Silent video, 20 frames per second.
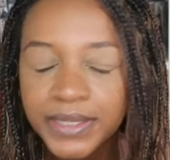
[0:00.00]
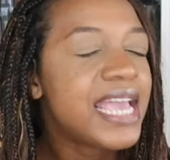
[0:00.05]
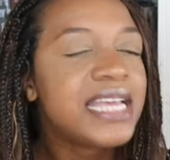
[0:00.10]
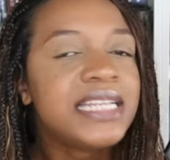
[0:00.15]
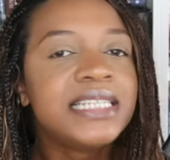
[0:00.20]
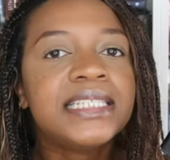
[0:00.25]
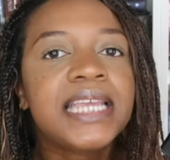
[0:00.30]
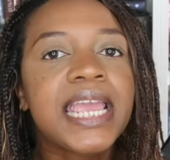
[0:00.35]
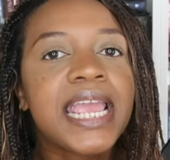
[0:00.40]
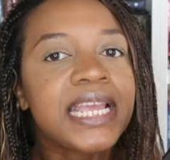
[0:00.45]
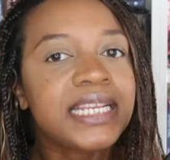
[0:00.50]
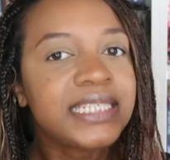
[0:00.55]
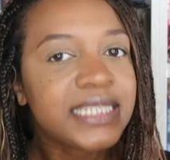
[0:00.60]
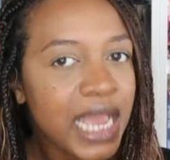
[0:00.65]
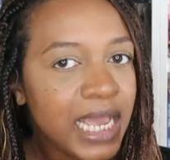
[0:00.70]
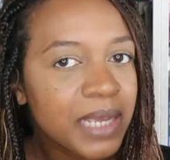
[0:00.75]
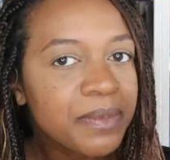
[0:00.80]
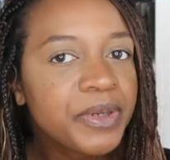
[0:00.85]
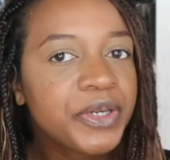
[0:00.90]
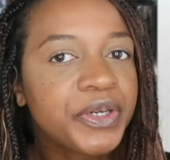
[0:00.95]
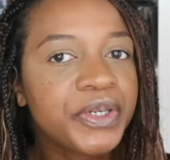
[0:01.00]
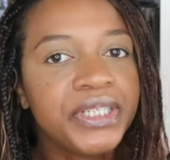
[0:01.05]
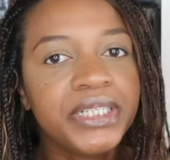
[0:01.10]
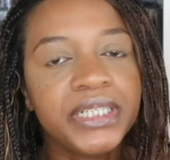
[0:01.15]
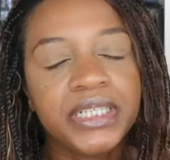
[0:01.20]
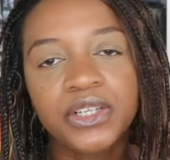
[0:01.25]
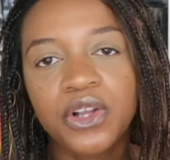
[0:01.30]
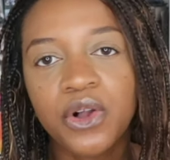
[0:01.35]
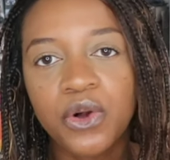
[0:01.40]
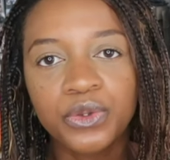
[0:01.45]
and a time
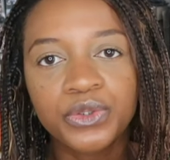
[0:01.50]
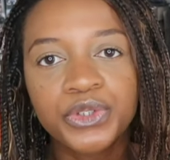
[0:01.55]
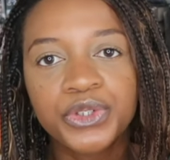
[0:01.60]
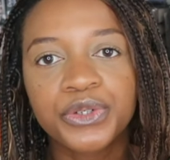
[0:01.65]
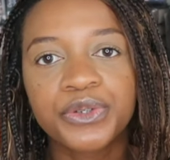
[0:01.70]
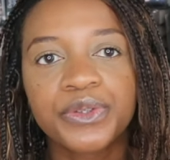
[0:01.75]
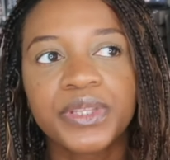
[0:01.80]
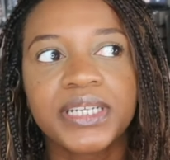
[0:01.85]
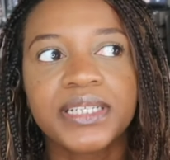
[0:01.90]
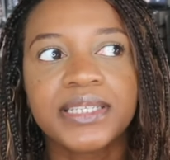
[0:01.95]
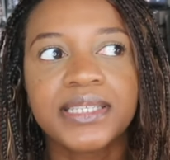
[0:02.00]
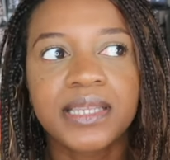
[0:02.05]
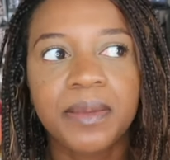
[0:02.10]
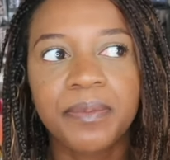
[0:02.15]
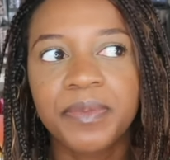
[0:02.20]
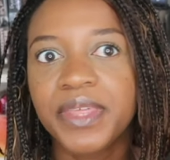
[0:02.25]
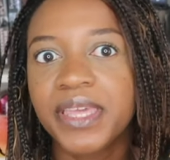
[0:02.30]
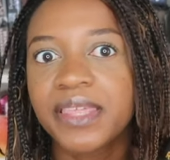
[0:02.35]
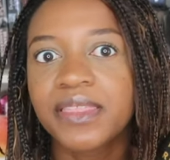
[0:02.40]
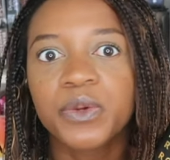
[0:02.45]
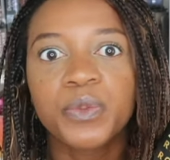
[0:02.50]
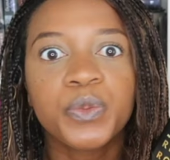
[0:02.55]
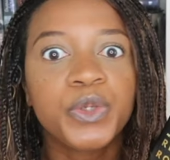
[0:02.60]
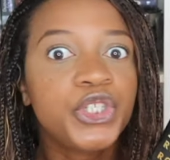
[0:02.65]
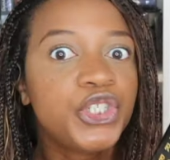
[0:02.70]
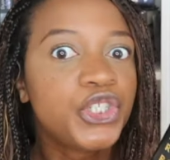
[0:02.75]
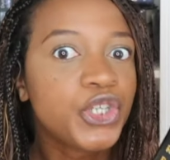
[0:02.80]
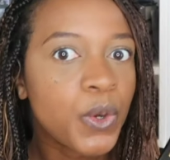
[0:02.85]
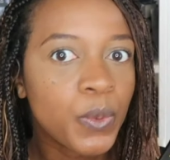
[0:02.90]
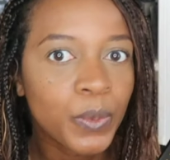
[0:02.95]
period and culture that is something that we
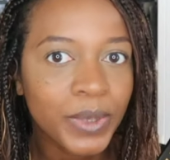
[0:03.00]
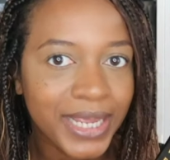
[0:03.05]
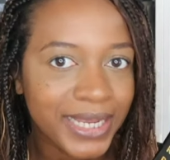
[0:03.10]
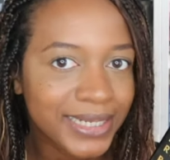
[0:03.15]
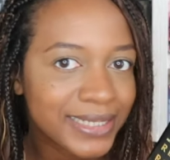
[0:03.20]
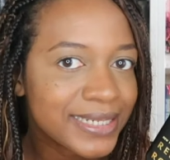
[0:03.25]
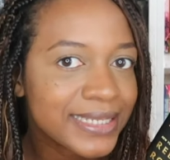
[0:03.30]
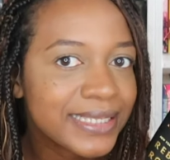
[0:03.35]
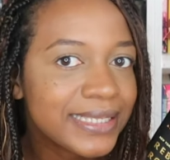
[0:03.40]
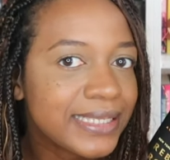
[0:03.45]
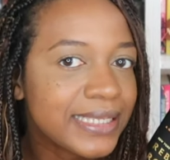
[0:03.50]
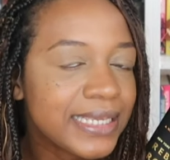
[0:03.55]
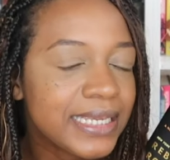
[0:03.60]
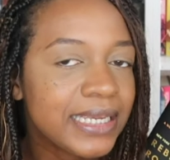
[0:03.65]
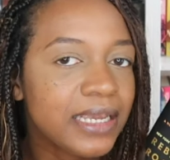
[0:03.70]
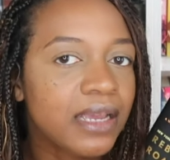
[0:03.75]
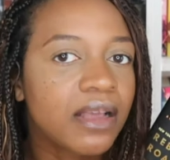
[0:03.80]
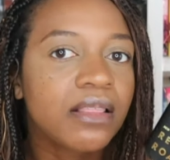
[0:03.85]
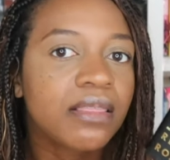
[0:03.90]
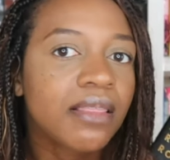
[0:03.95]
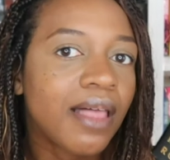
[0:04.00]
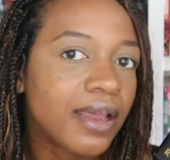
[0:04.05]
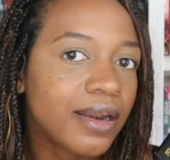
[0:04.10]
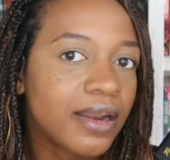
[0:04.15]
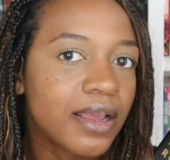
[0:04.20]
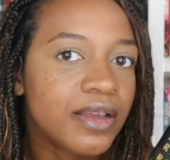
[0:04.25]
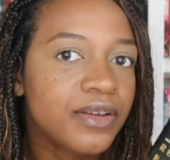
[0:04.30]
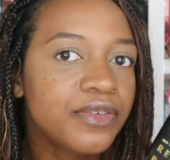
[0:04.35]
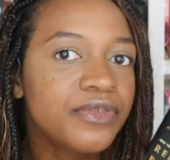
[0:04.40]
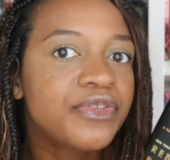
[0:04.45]
don't get to see a
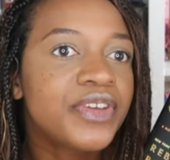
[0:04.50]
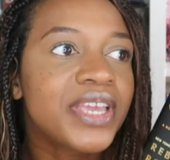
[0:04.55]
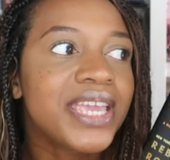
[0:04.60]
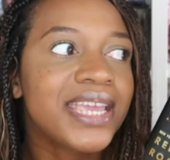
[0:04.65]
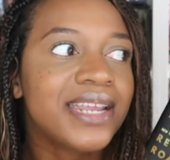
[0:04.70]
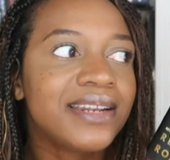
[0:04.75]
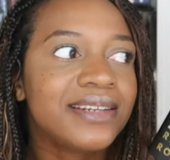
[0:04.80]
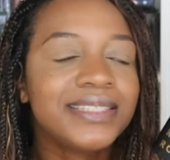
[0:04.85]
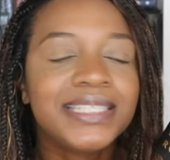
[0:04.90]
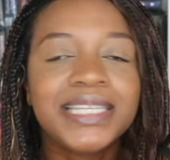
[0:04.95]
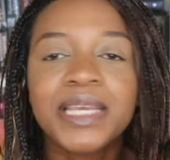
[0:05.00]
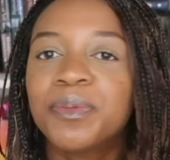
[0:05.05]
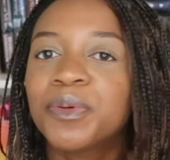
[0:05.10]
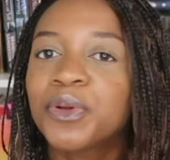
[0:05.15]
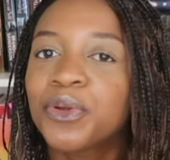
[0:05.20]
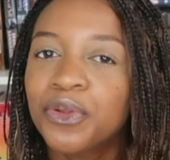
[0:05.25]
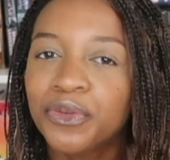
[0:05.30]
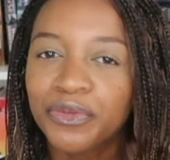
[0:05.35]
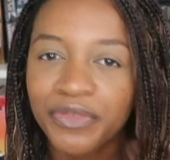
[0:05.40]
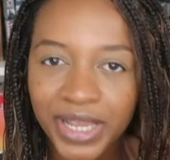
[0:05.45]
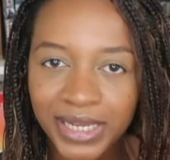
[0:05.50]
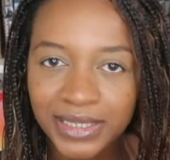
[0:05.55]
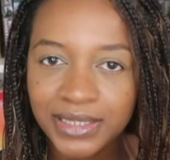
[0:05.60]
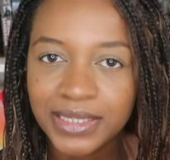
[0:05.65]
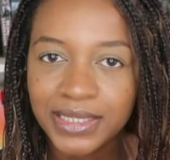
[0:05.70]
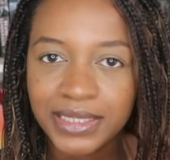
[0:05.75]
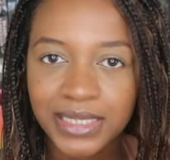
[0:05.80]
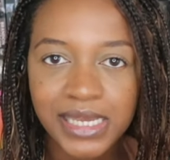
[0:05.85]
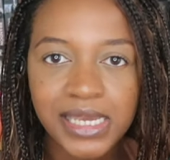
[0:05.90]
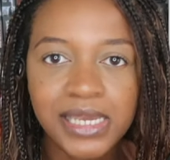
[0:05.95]
lot of in typical
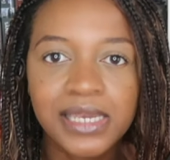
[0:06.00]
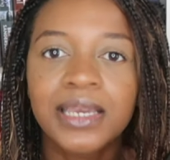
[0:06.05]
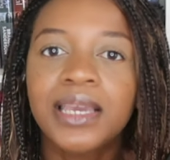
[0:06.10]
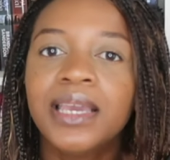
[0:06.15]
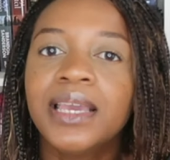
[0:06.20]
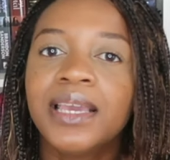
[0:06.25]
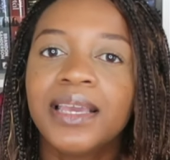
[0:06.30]
fantasy